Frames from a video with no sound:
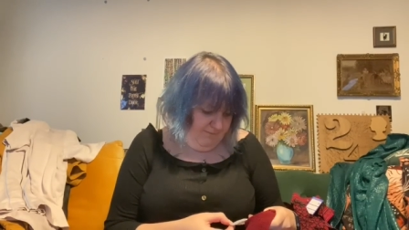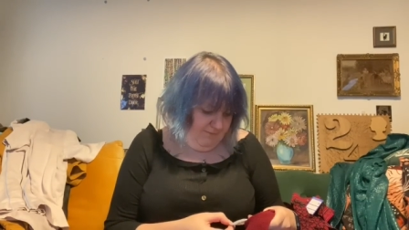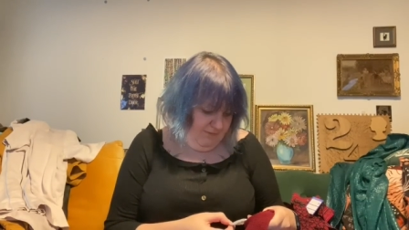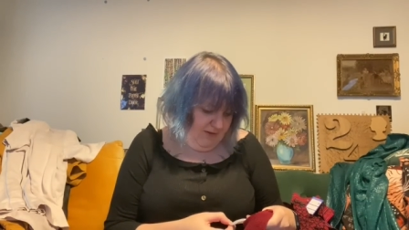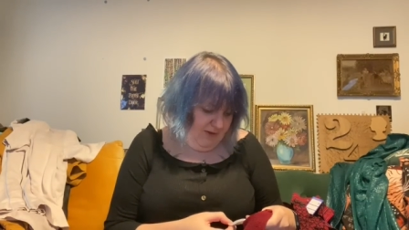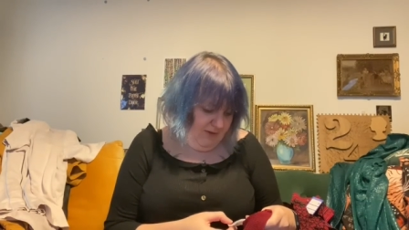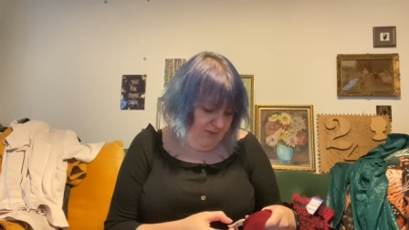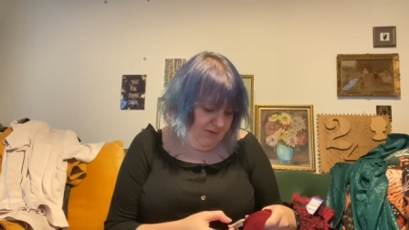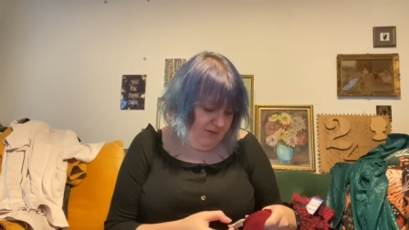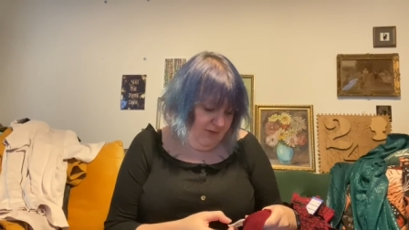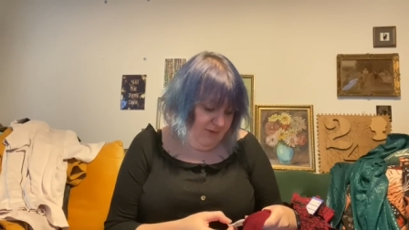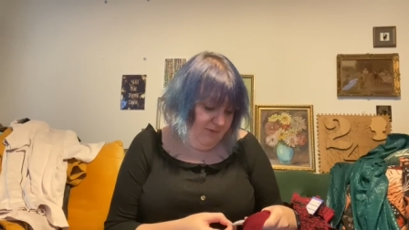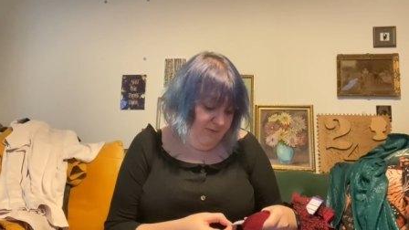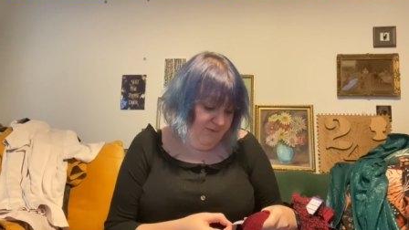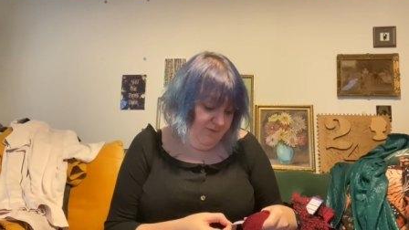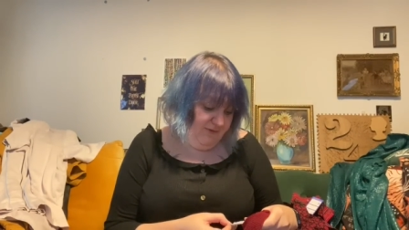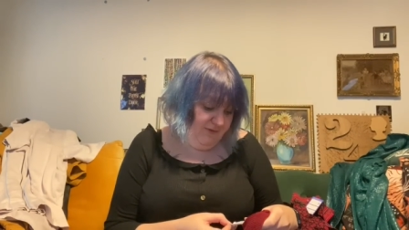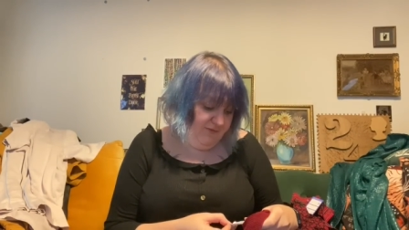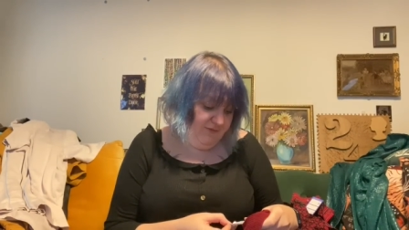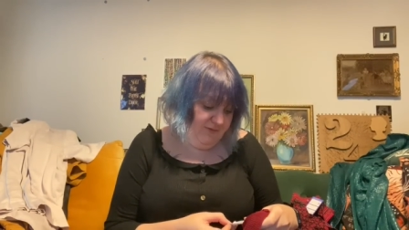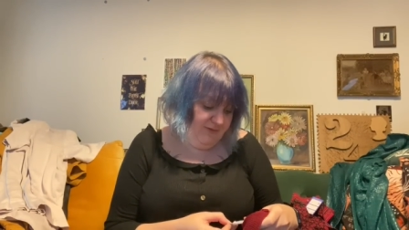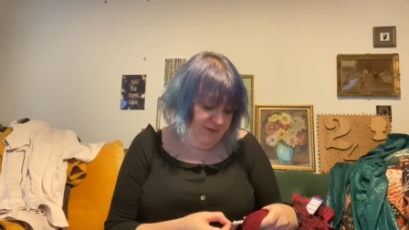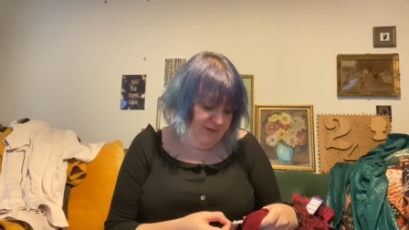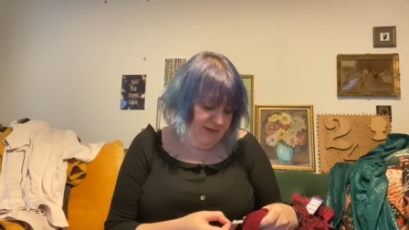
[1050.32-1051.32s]
Oh no,
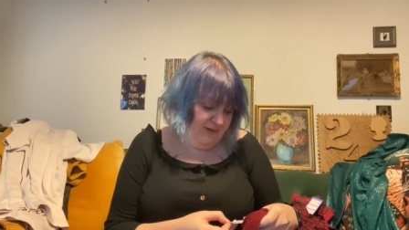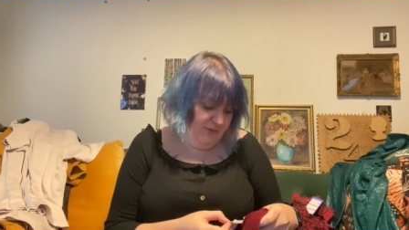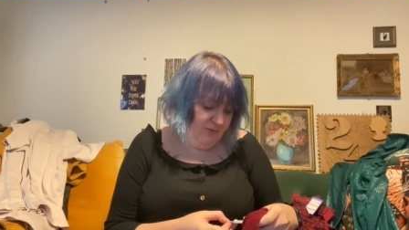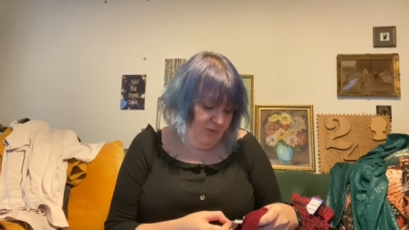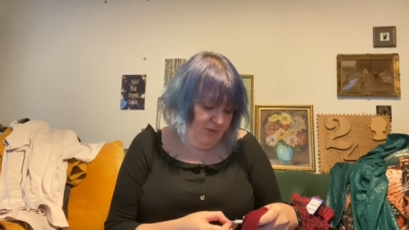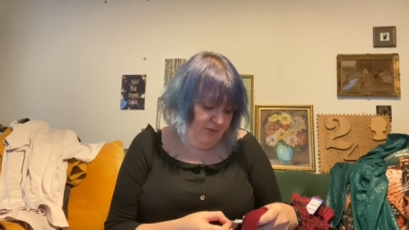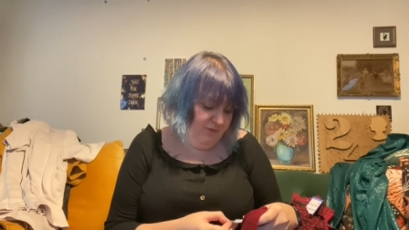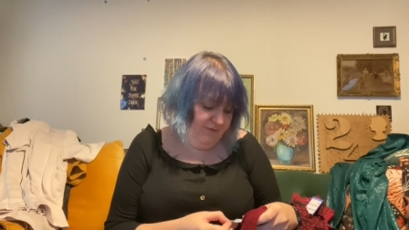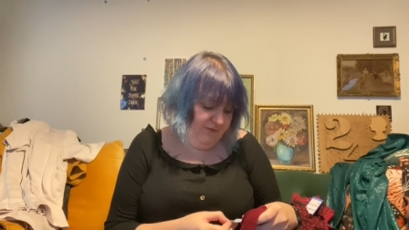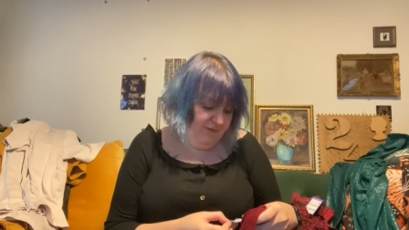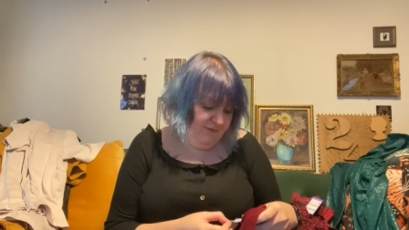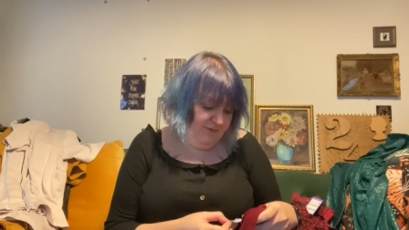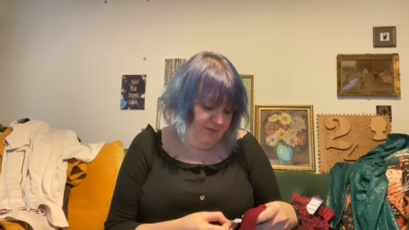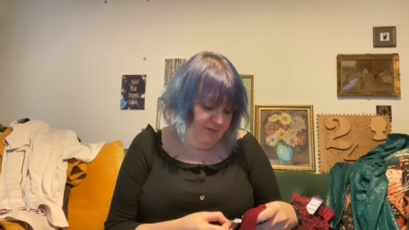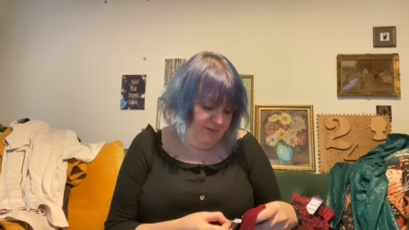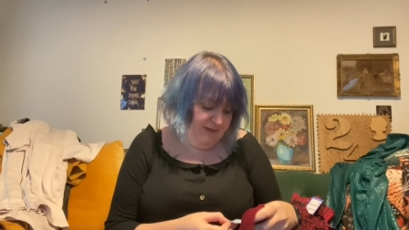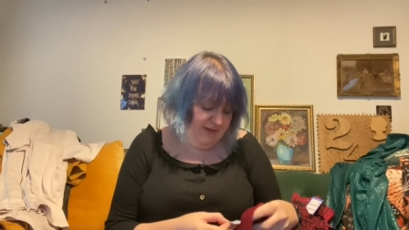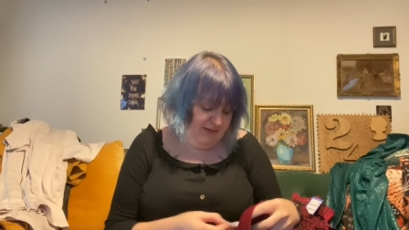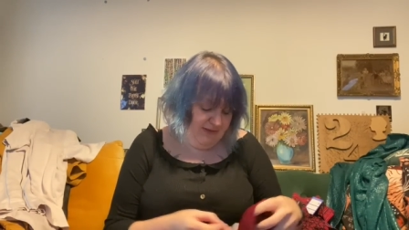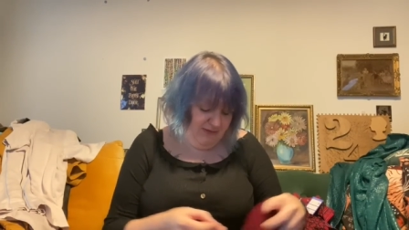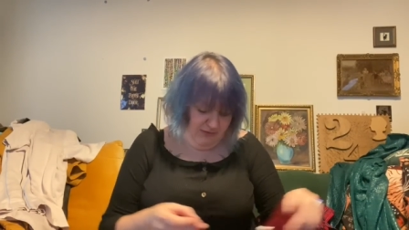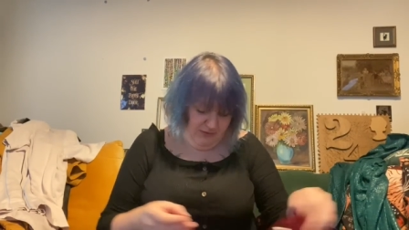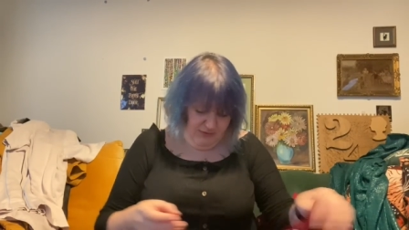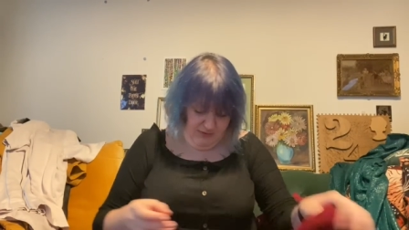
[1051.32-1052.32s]
50% wool, 50%
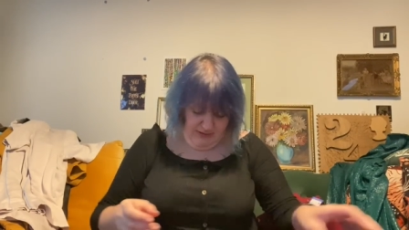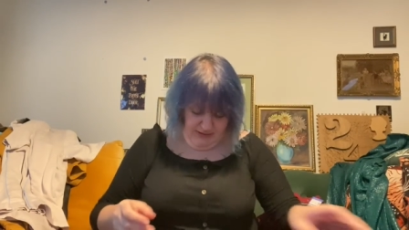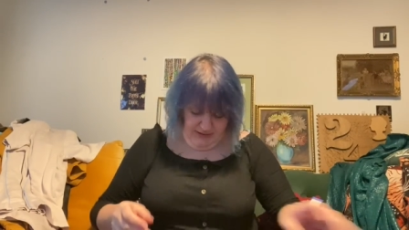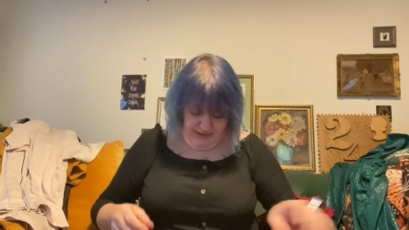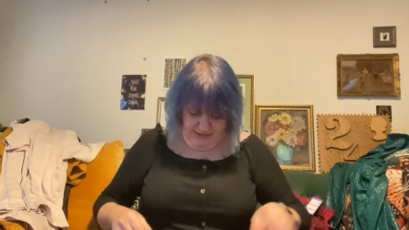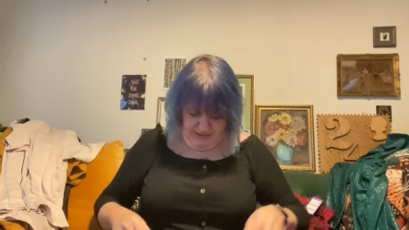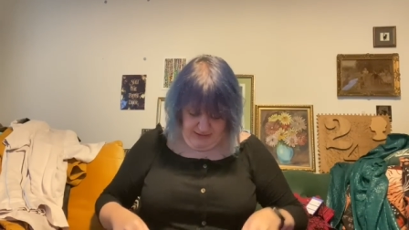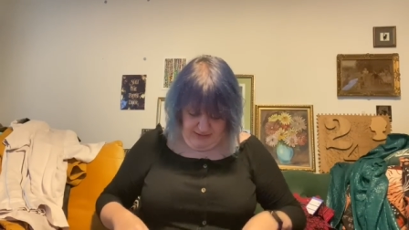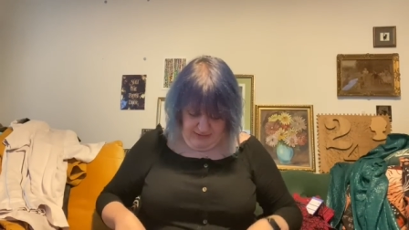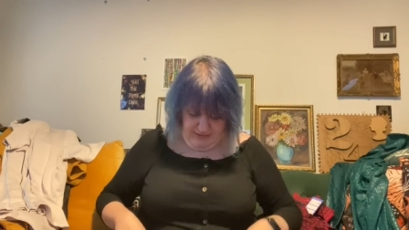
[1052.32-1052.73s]
acrylic.